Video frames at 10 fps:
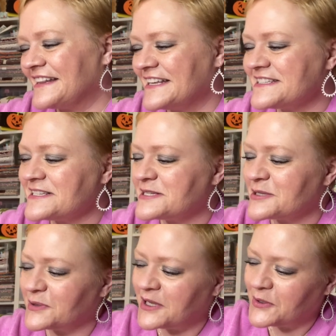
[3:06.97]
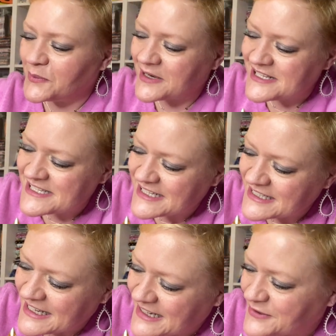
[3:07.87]
This is so cute when it's
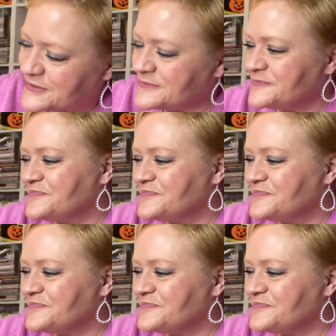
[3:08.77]
sitting down.